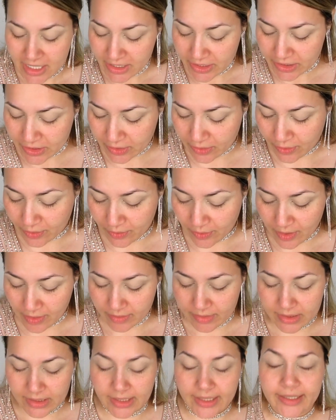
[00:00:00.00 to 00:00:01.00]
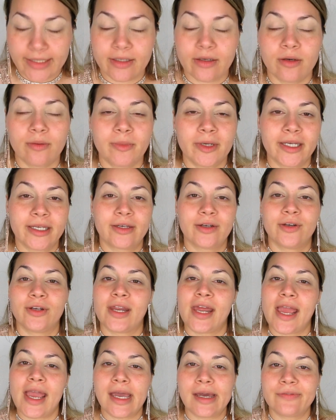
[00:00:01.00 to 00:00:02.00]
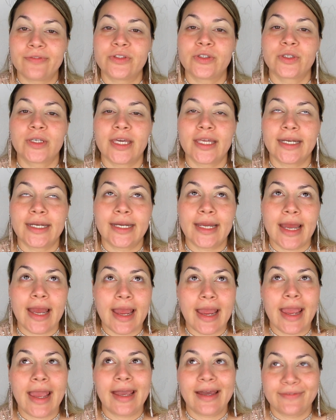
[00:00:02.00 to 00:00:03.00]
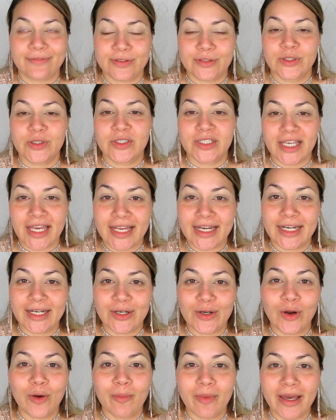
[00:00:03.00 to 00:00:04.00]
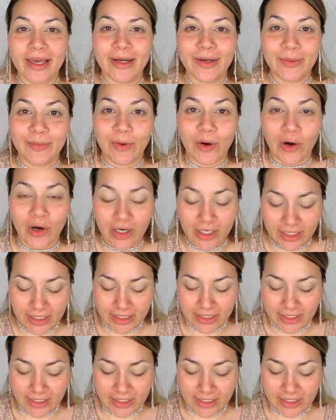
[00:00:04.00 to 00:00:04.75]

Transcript: So I was like, oh my god, I have to get it. I have to get it no matter what.